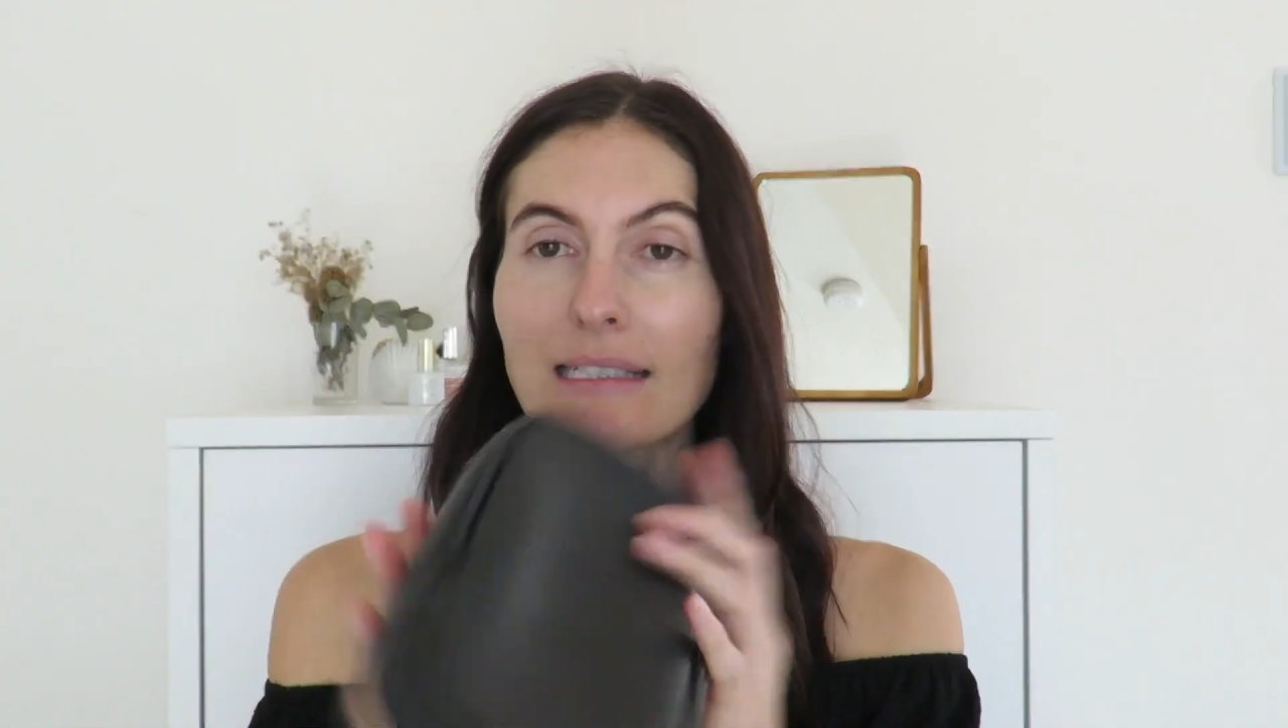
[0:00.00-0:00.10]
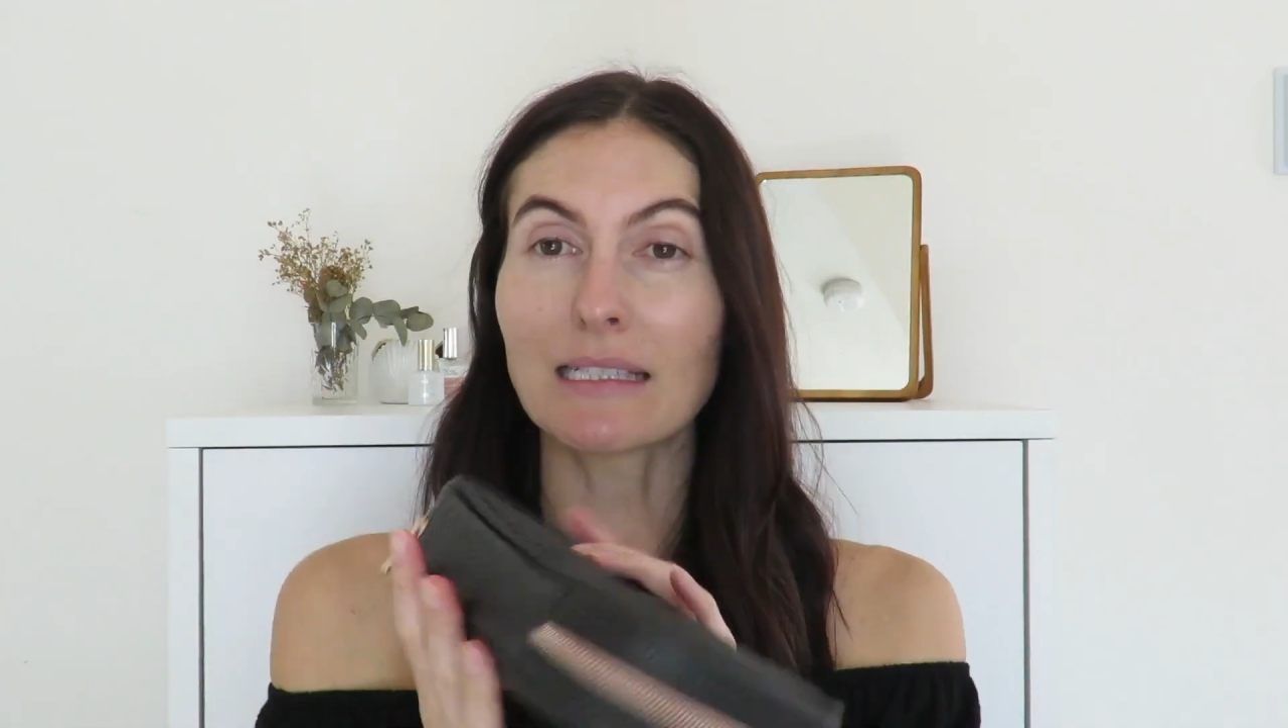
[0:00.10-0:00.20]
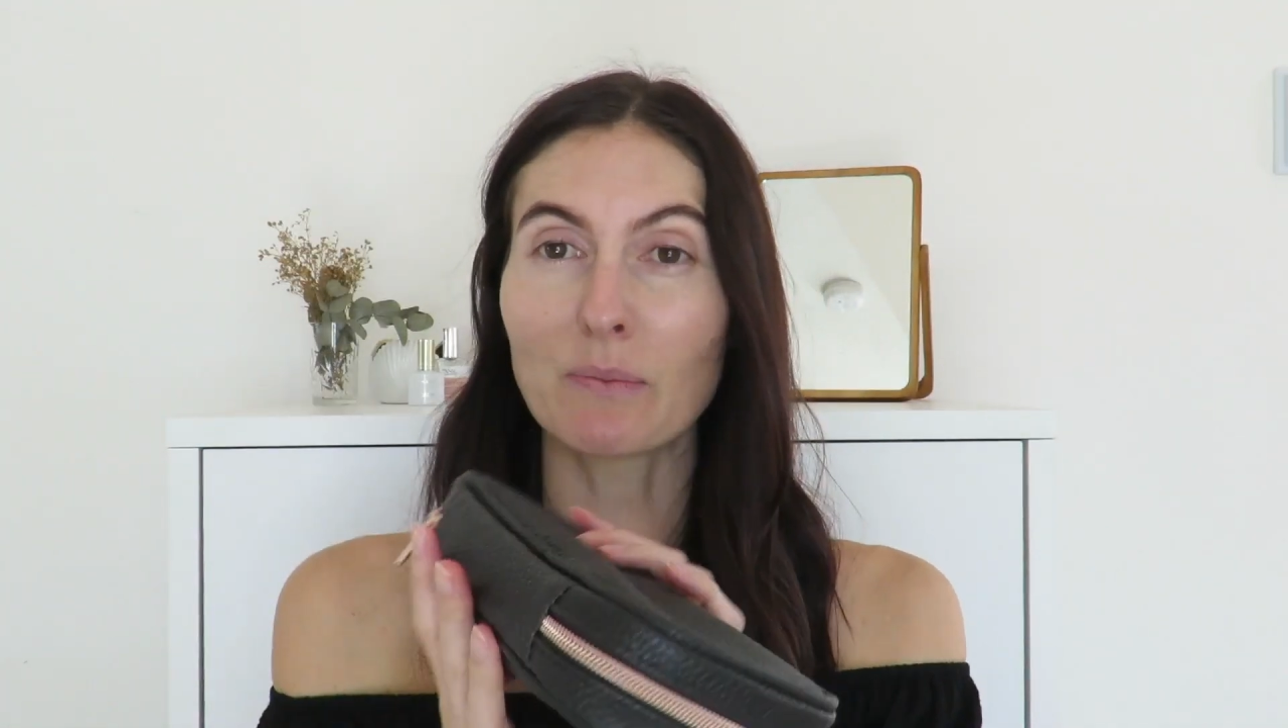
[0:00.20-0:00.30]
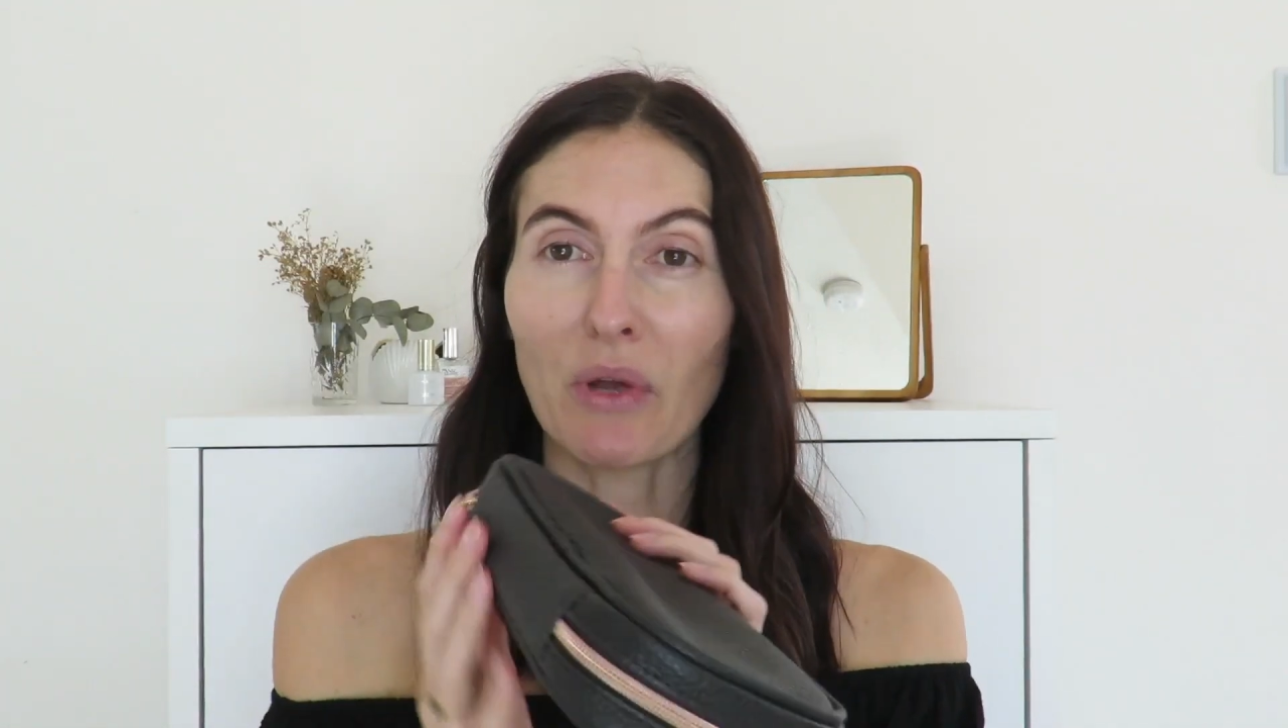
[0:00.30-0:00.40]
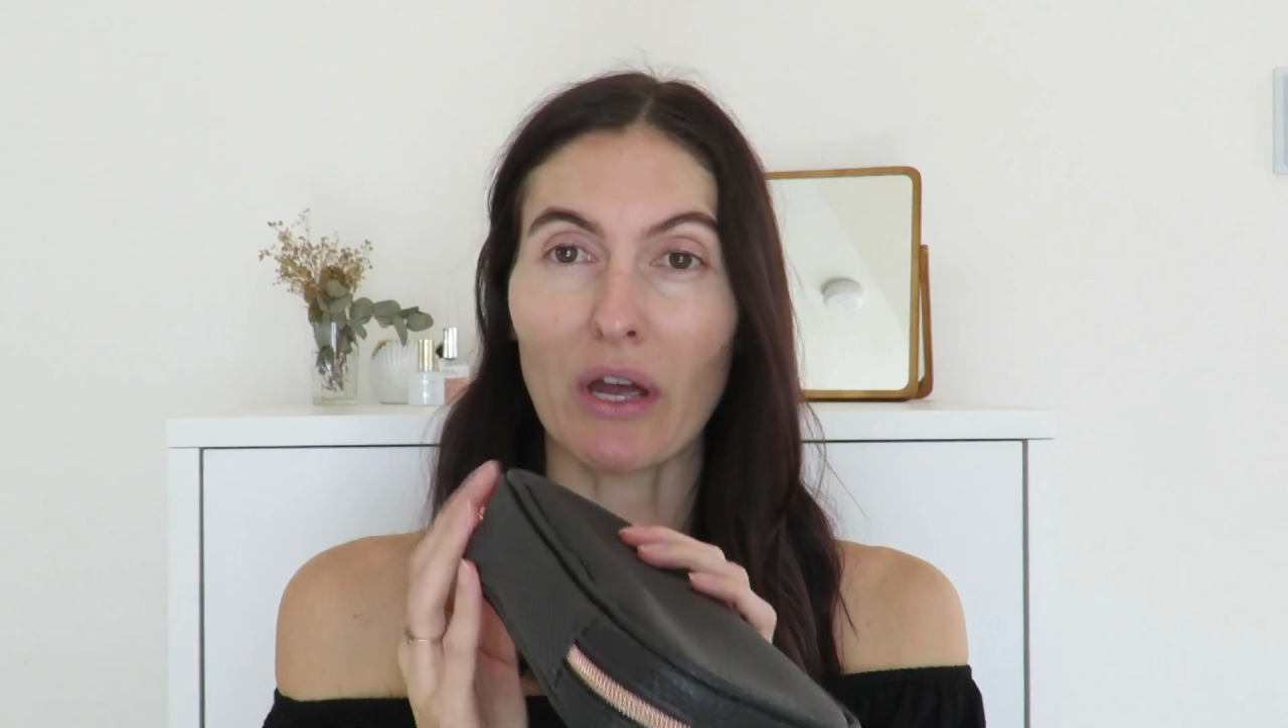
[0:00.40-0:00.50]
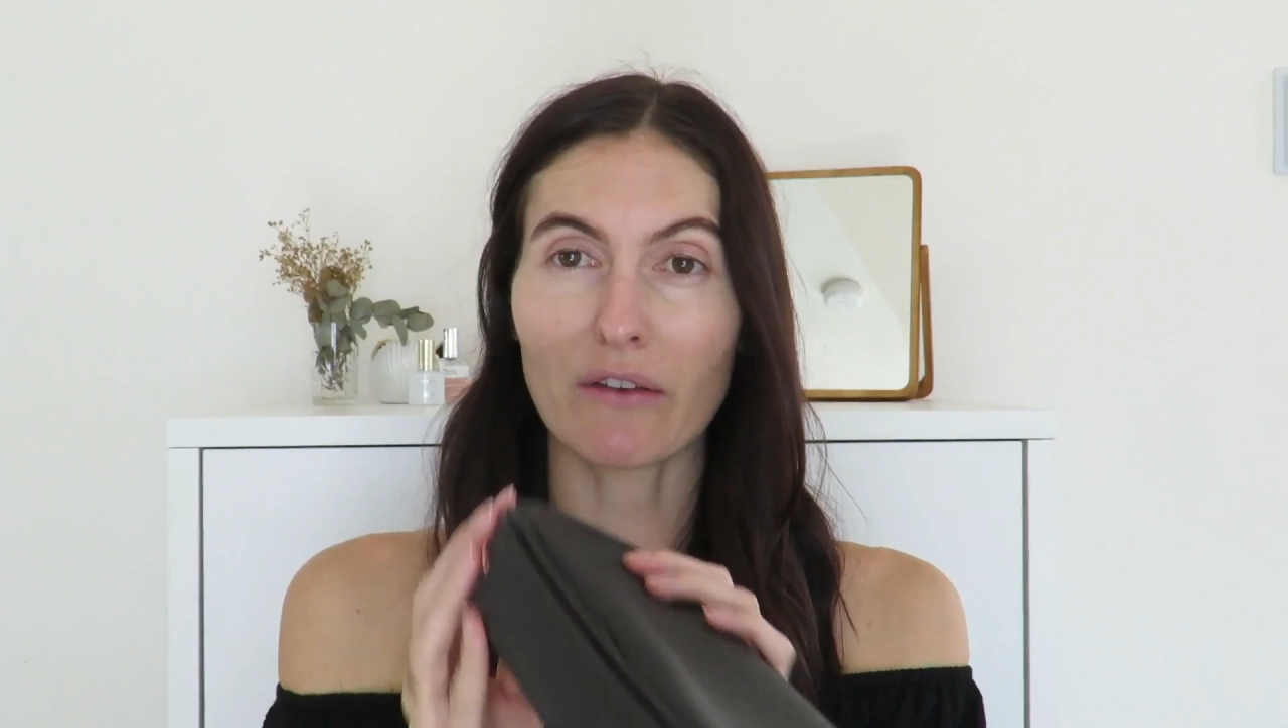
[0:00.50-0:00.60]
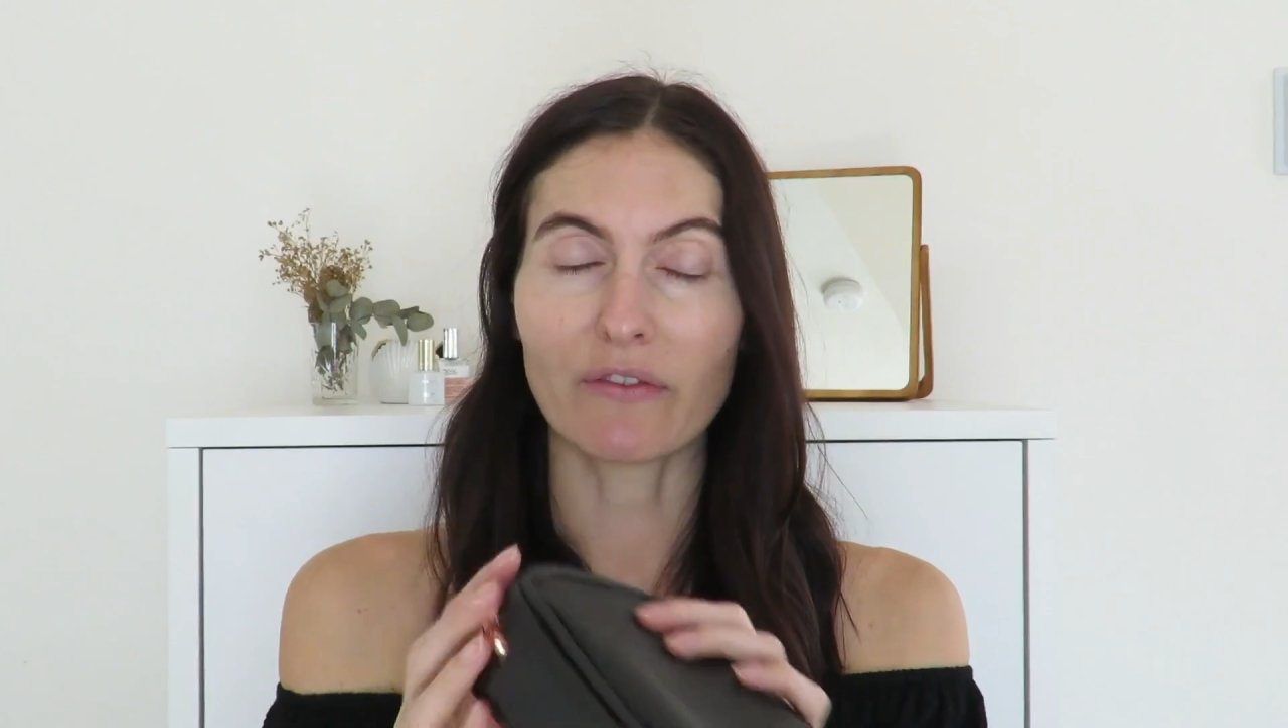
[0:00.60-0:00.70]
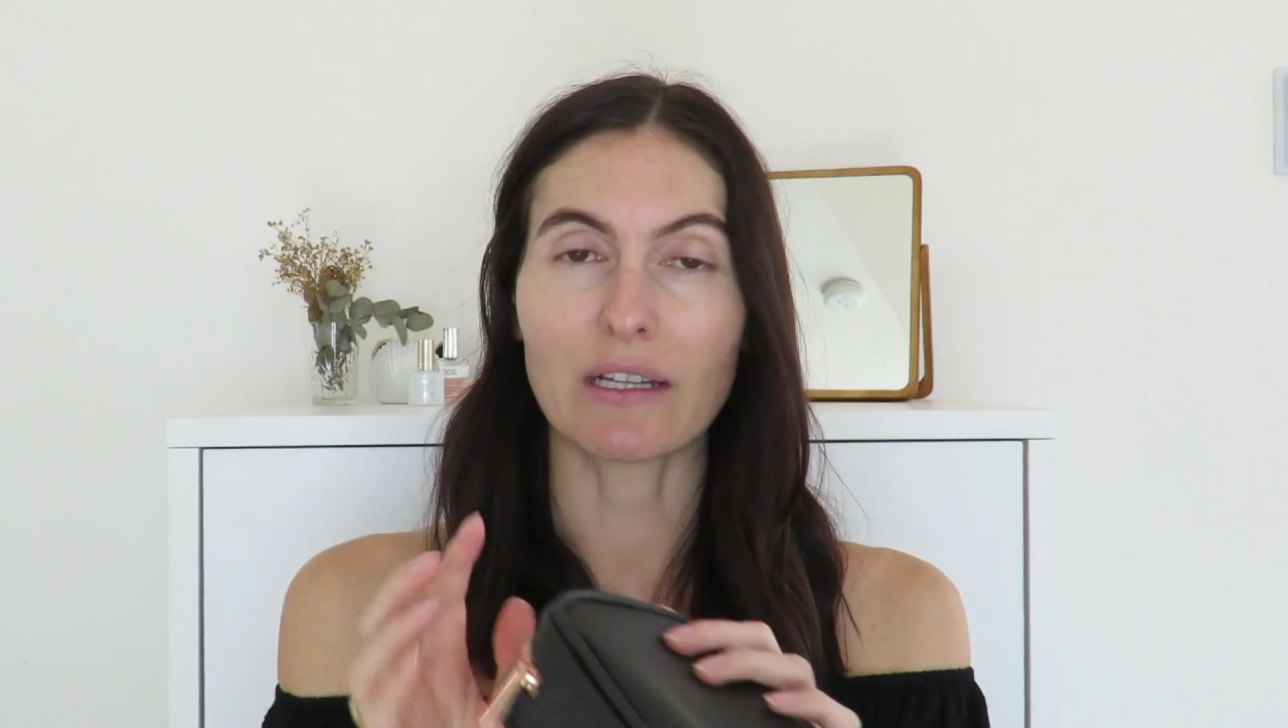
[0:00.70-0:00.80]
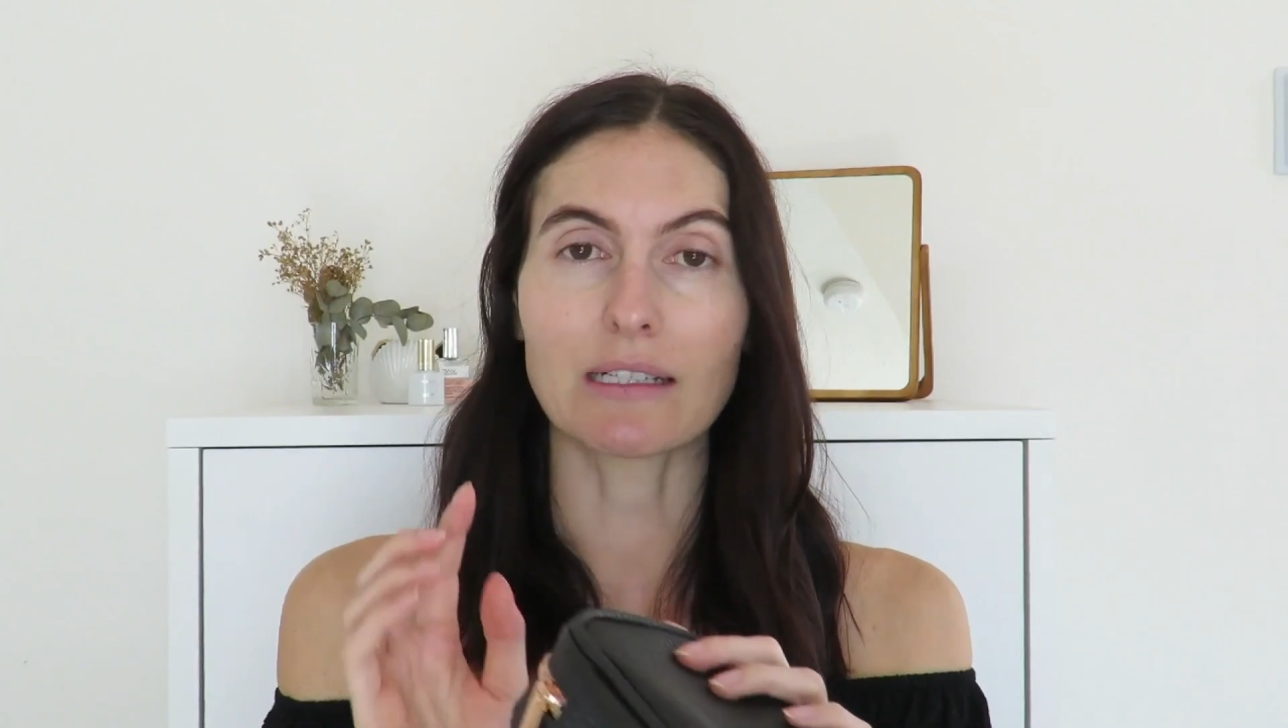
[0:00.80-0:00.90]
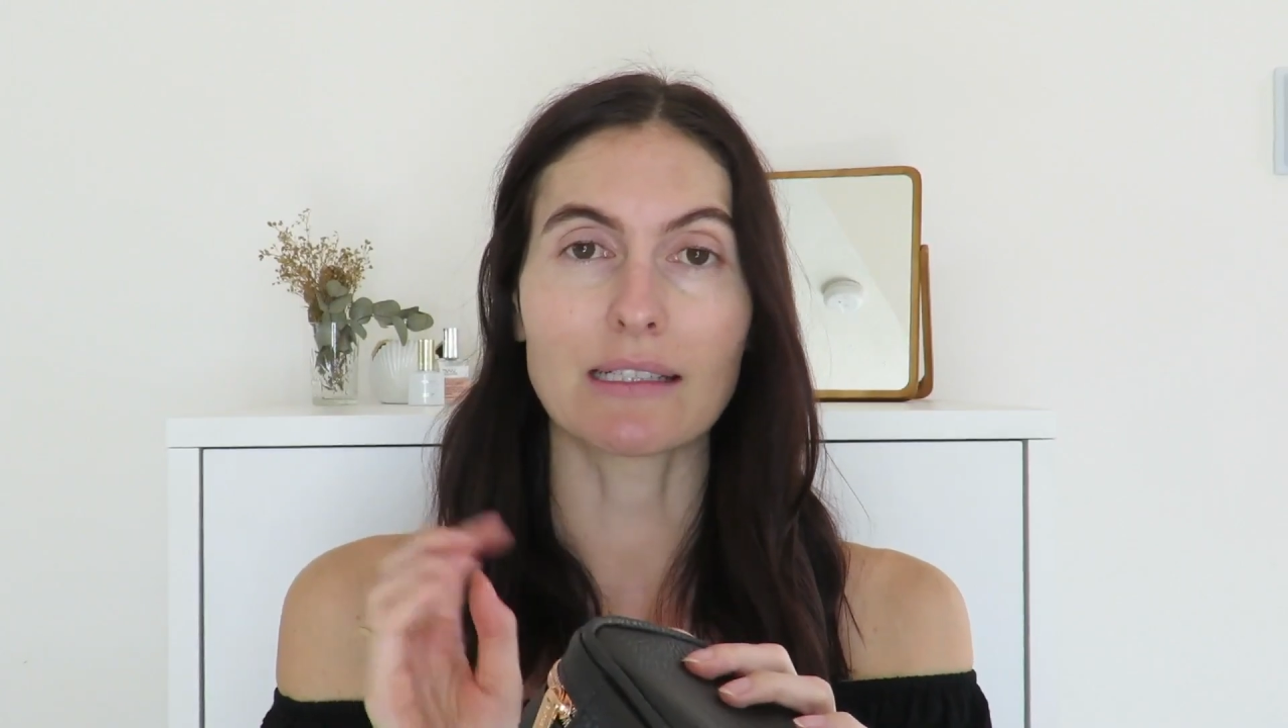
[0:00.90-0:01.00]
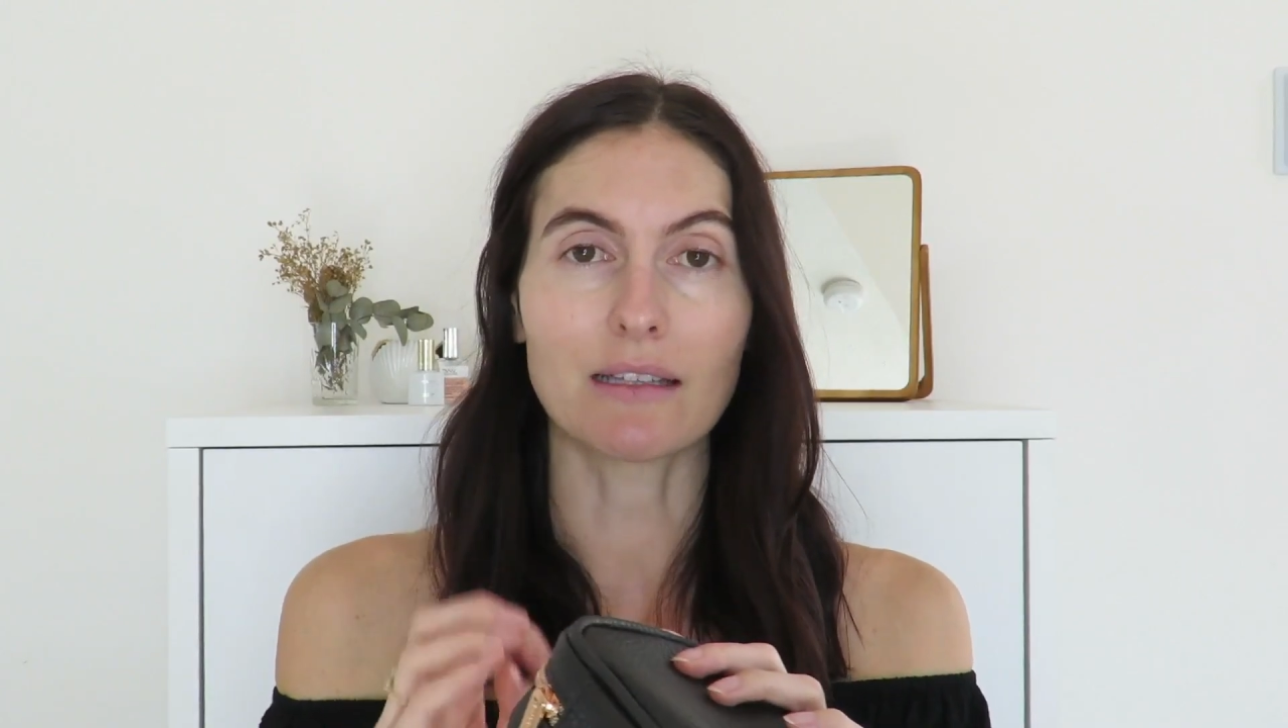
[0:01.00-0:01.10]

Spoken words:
This is perfect